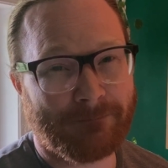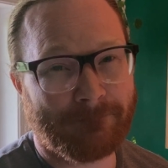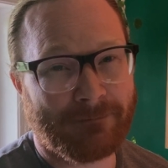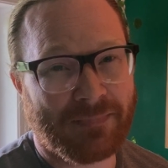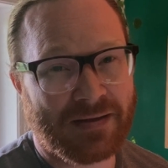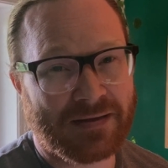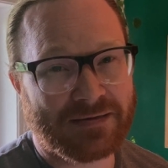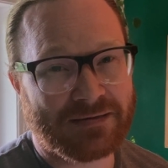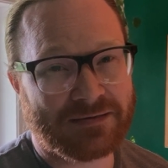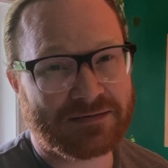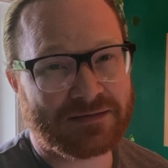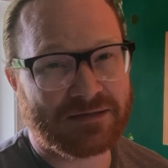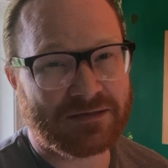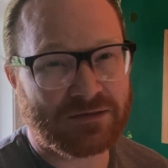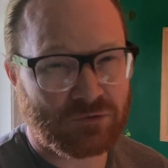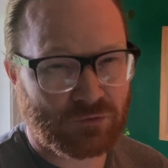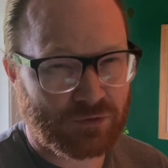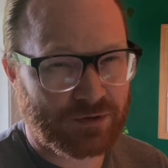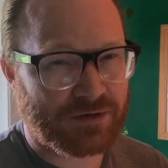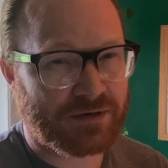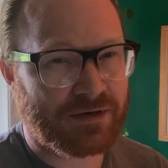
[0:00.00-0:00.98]
but in
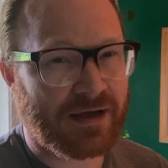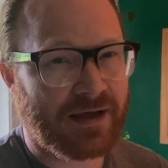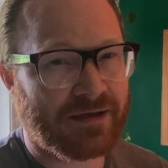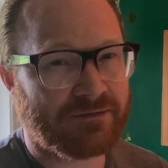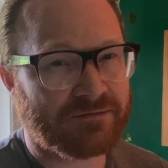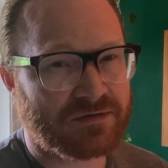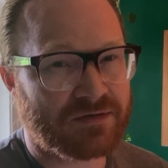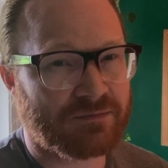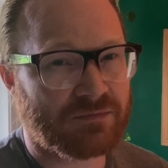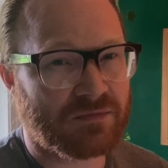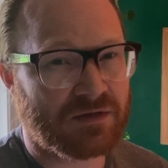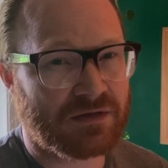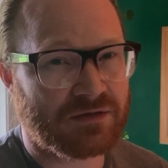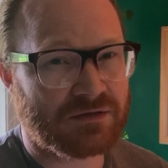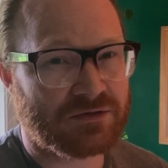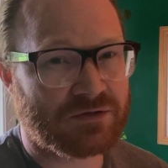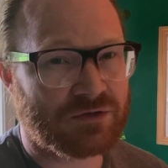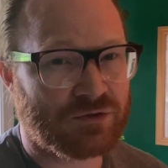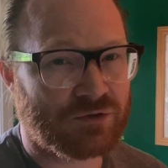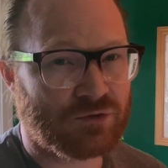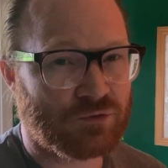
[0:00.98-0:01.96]
order to have something
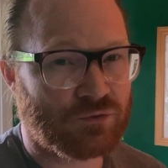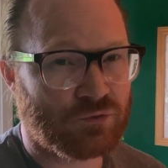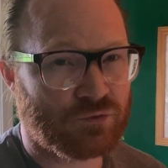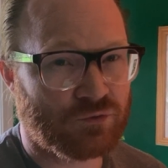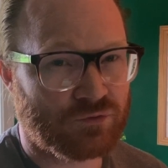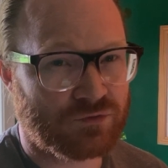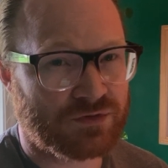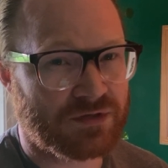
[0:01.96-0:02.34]
to